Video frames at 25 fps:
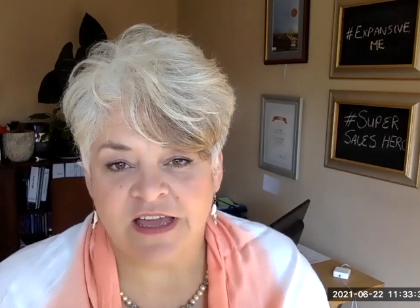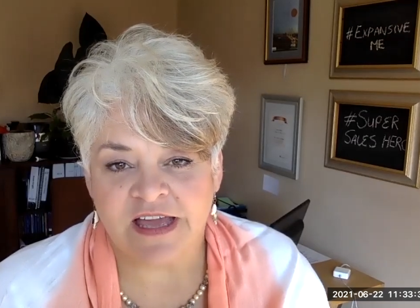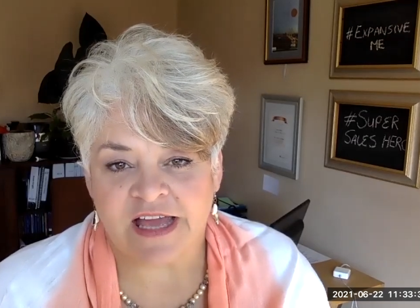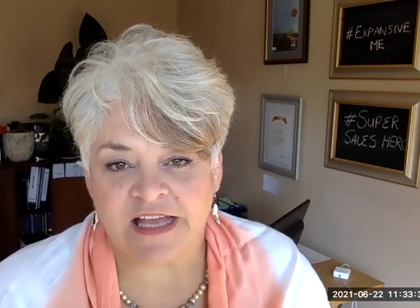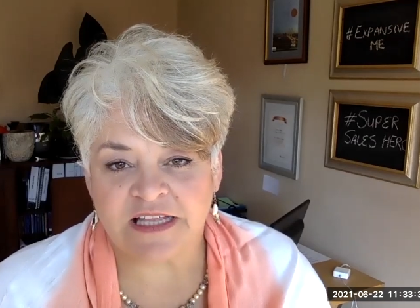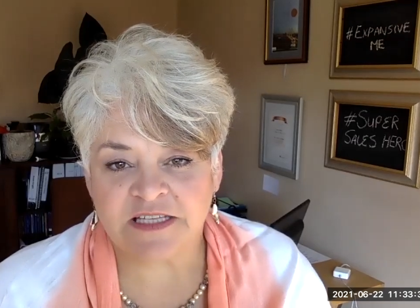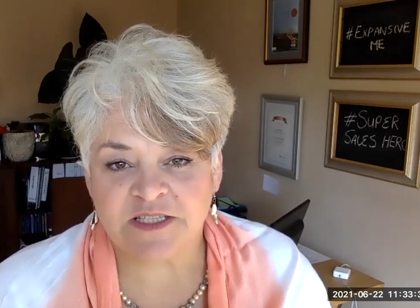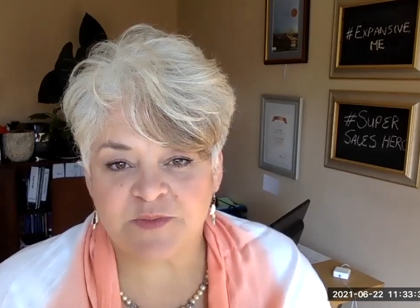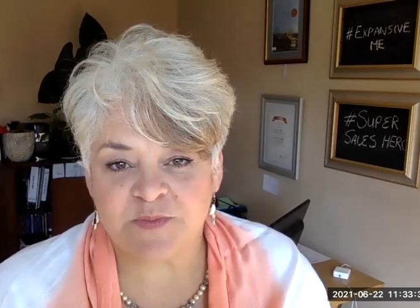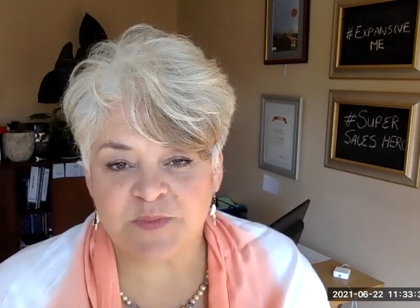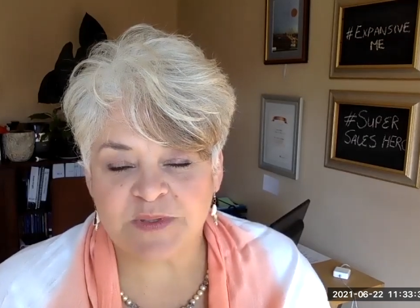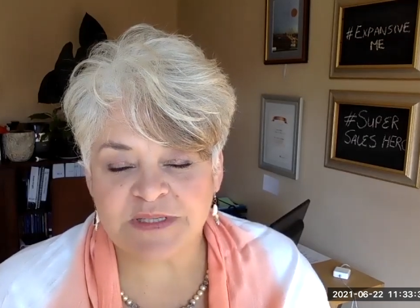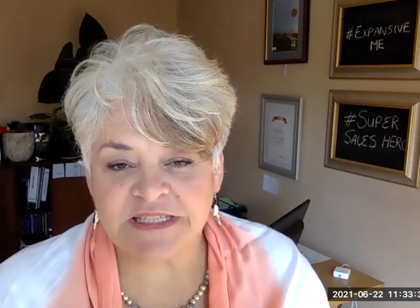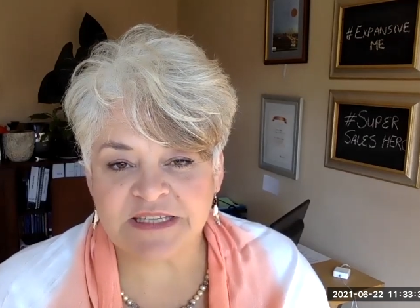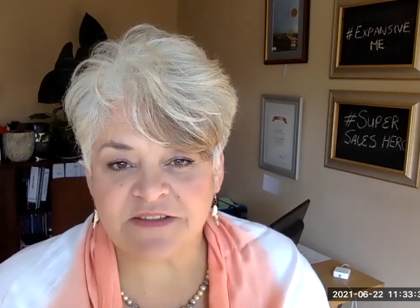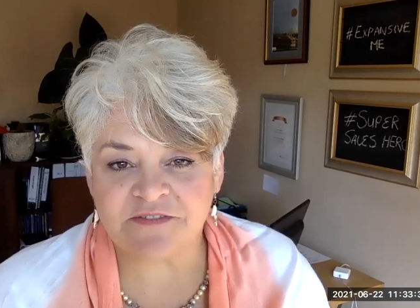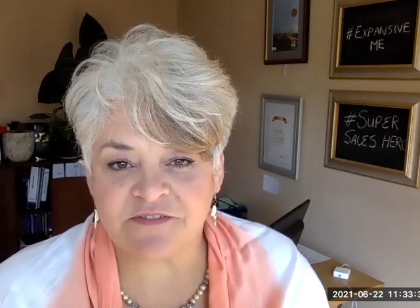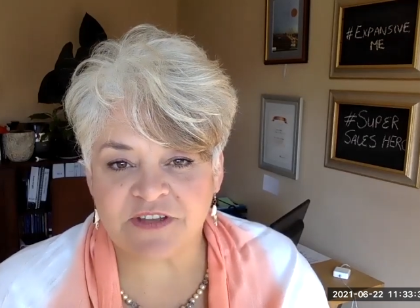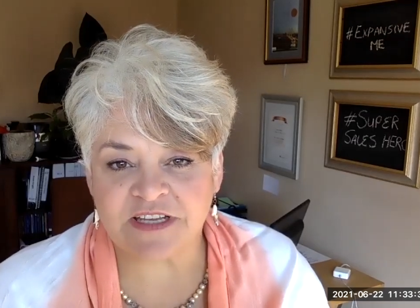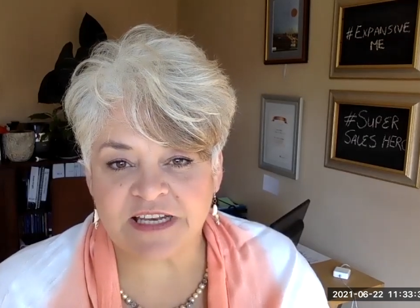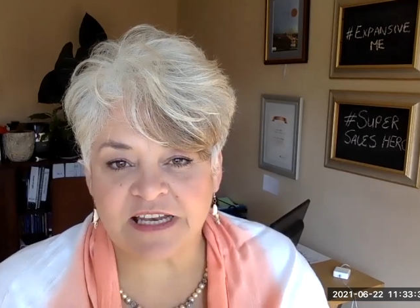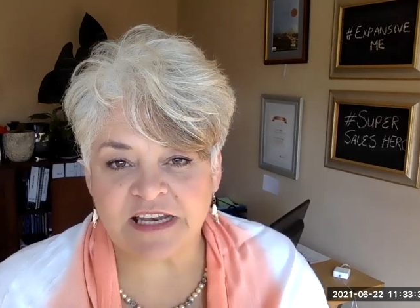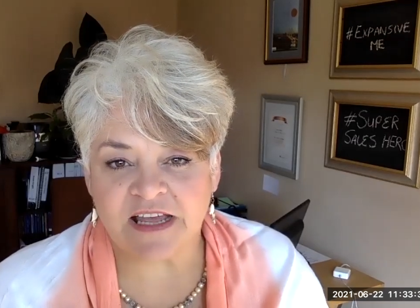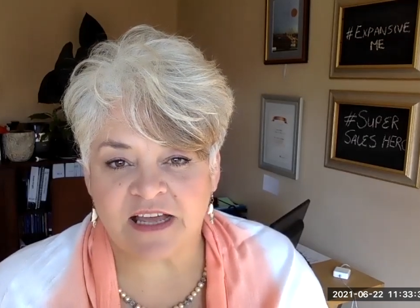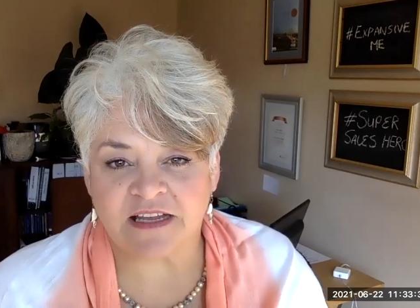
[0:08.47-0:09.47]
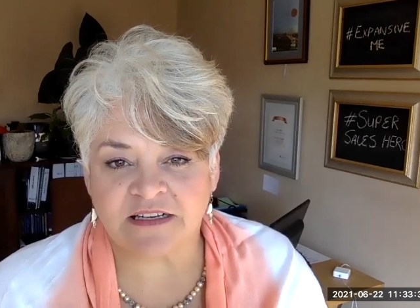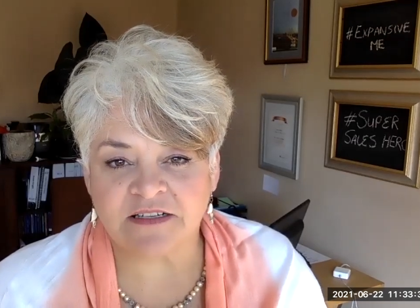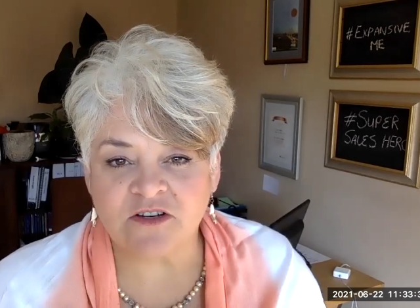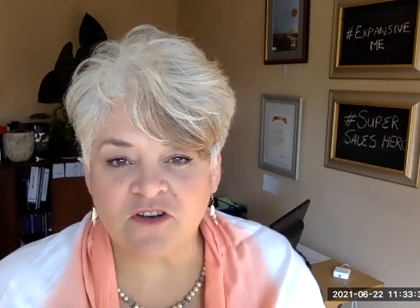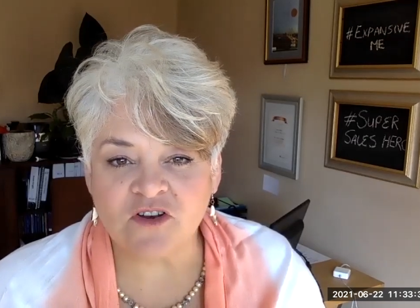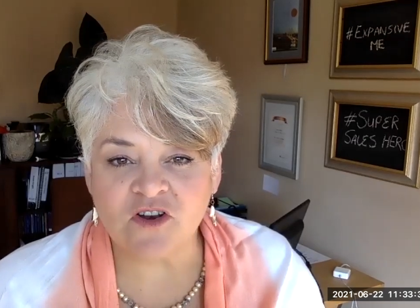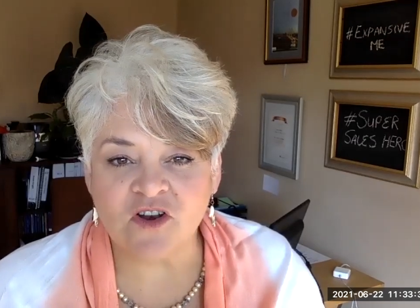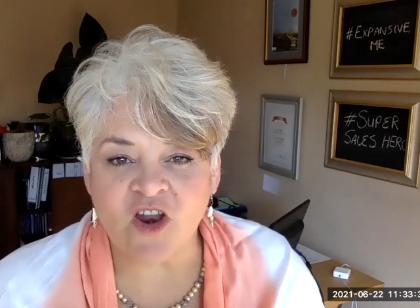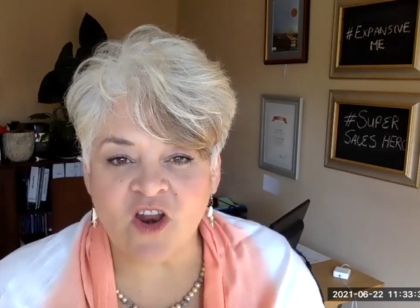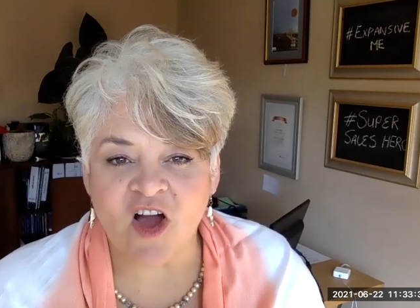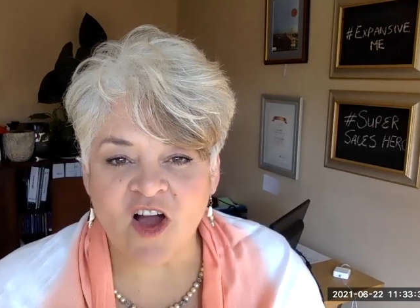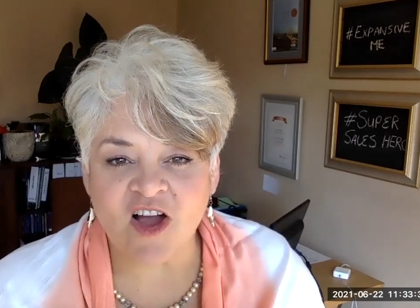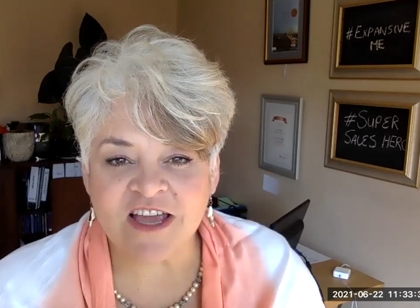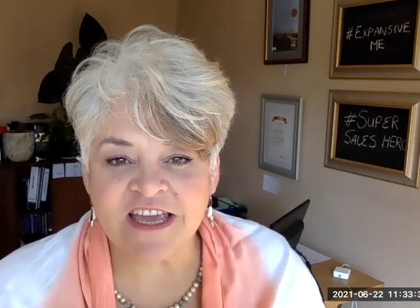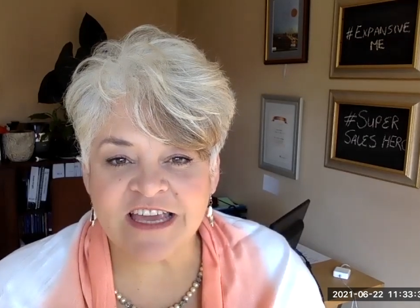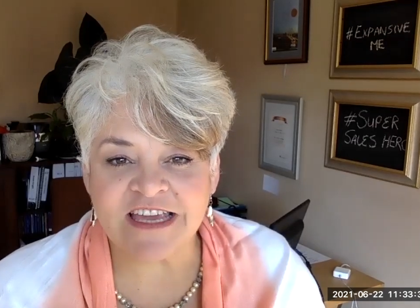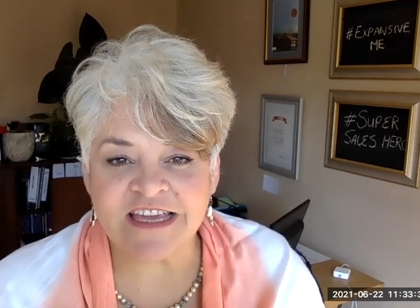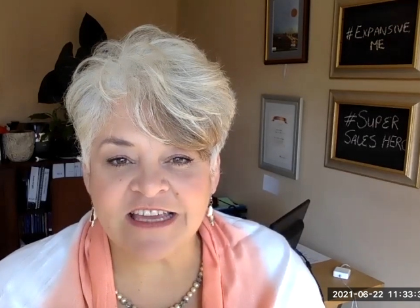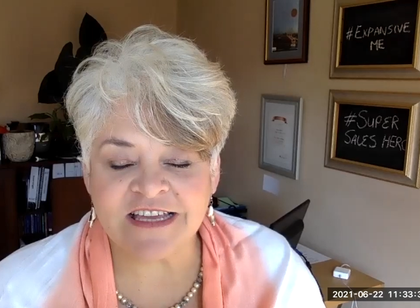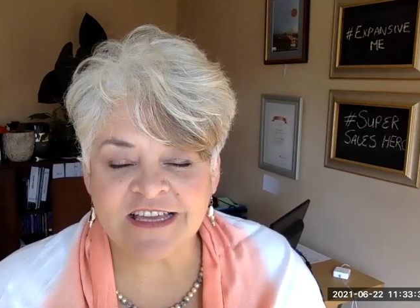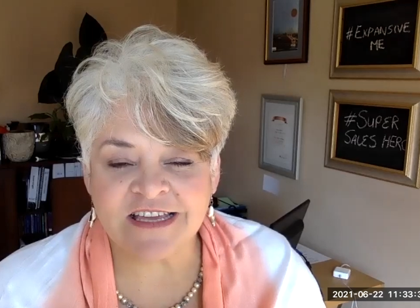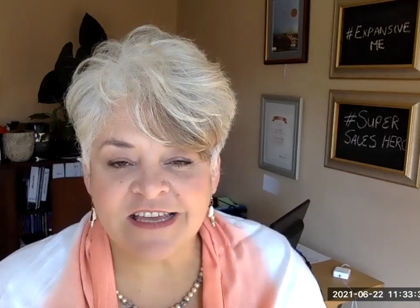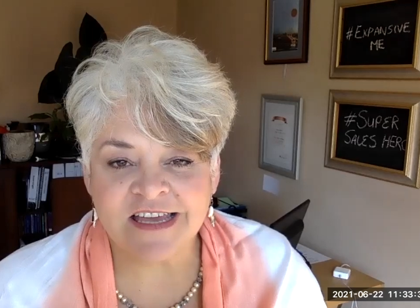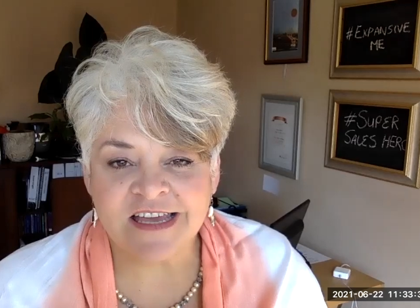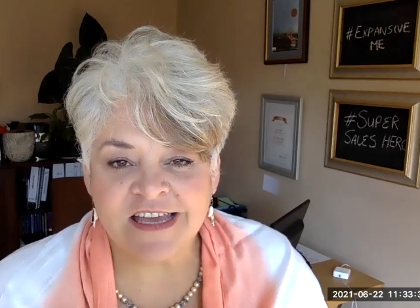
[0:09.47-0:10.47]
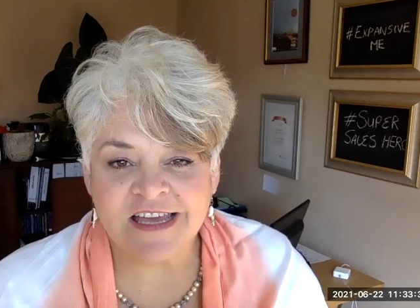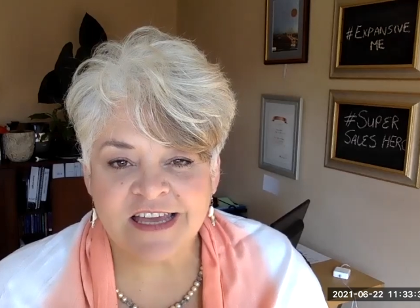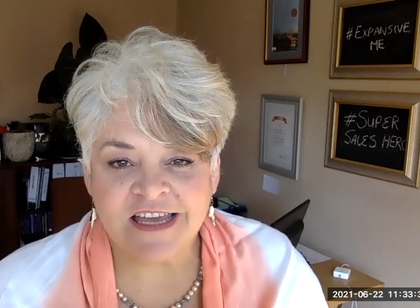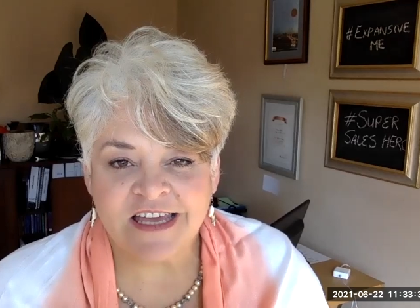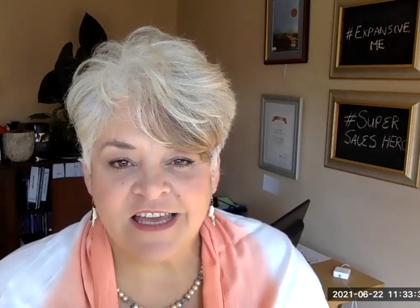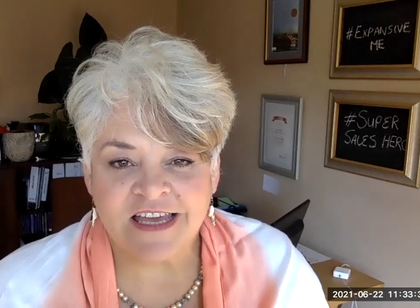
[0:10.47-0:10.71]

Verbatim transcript: and specifically unlocking